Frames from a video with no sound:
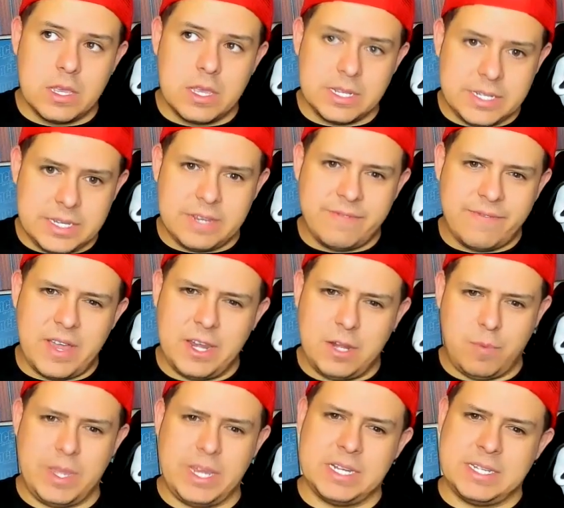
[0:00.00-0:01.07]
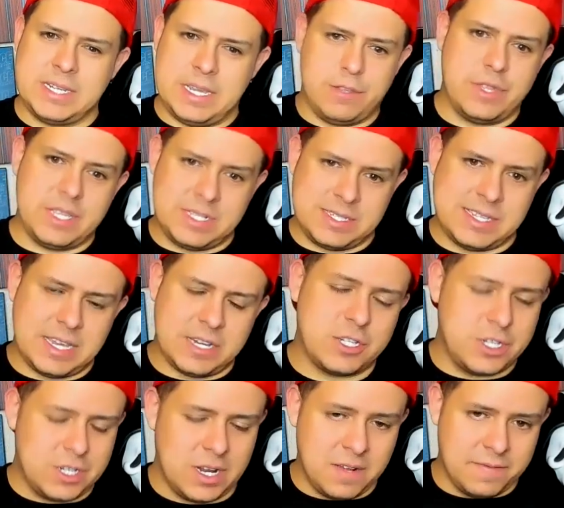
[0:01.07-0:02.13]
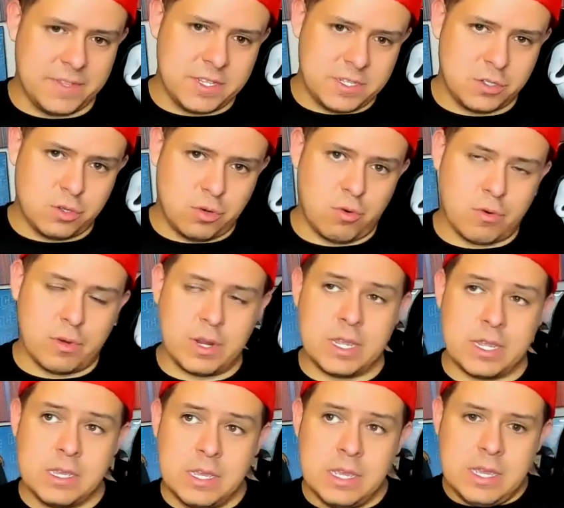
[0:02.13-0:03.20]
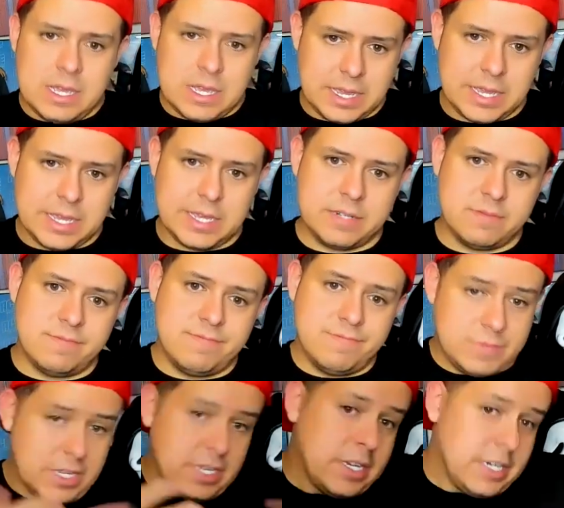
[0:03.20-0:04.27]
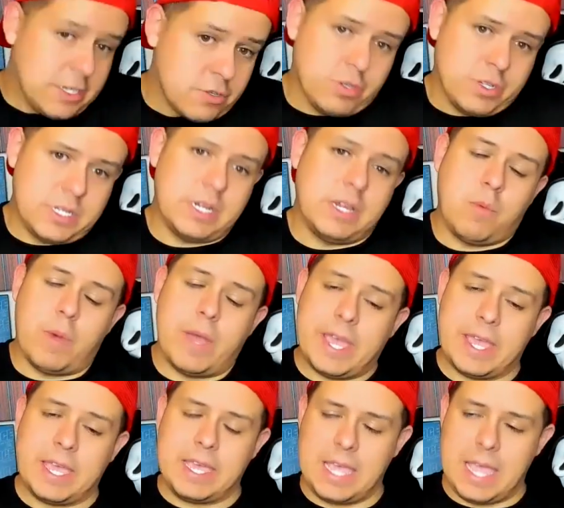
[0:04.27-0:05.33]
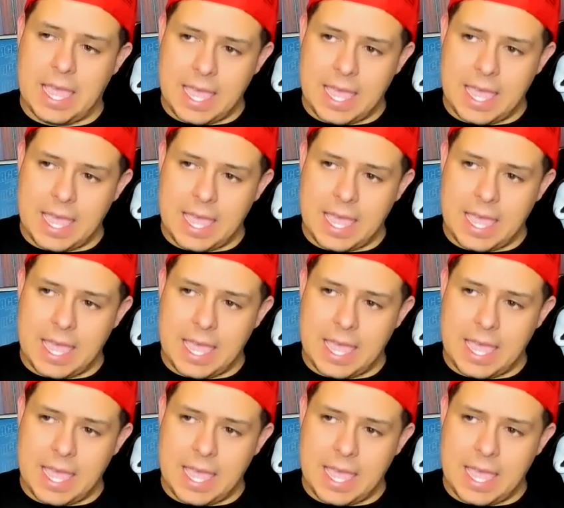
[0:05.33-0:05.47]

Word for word: It did find a way to tell this section of the story in an interesting way.